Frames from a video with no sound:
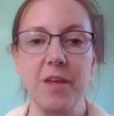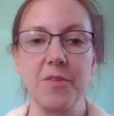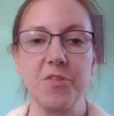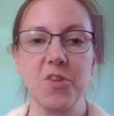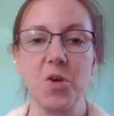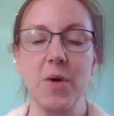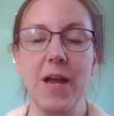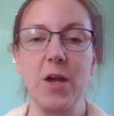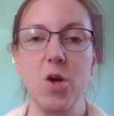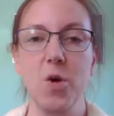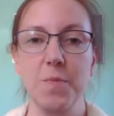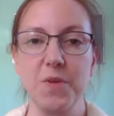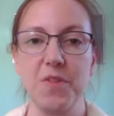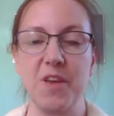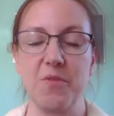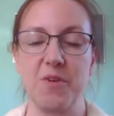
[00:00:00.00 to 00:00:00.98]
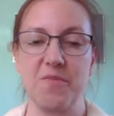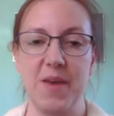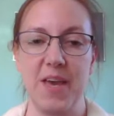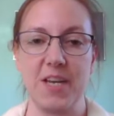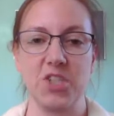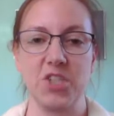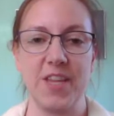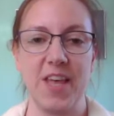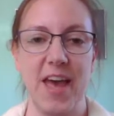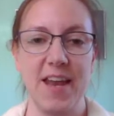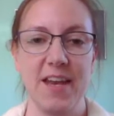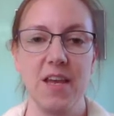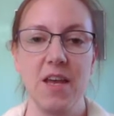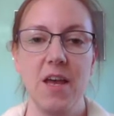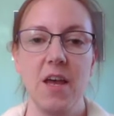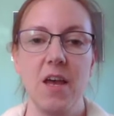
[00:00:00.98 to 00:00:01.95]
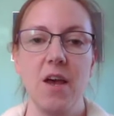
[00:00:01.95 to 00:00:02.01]
So I hope you think we've managed that.
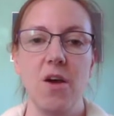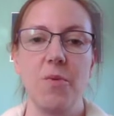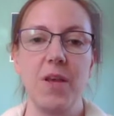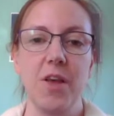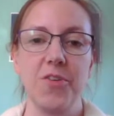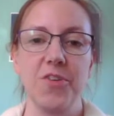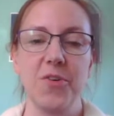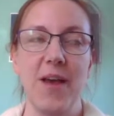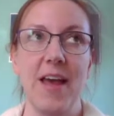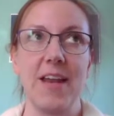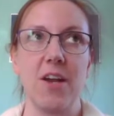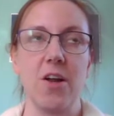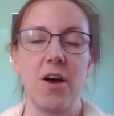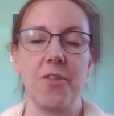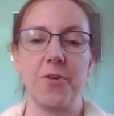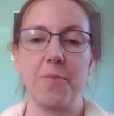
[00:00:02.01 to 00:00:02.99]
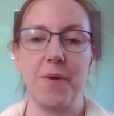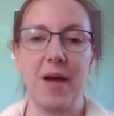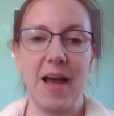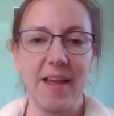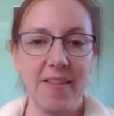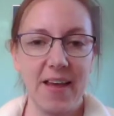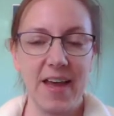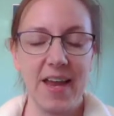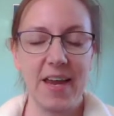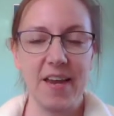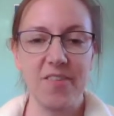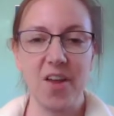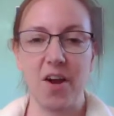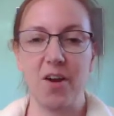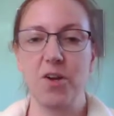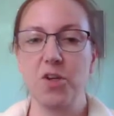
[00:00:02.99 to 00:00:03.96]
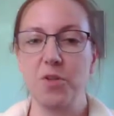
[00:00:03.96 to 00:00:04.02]
We also added author bylines,
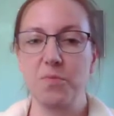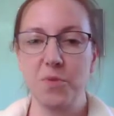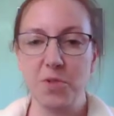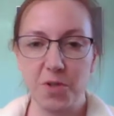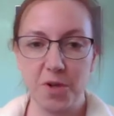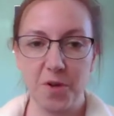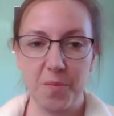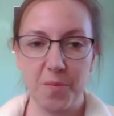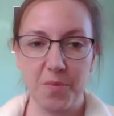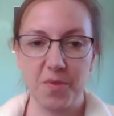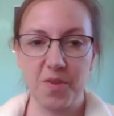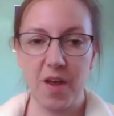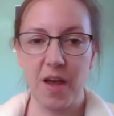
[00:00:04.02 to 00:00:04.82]
article blurbs.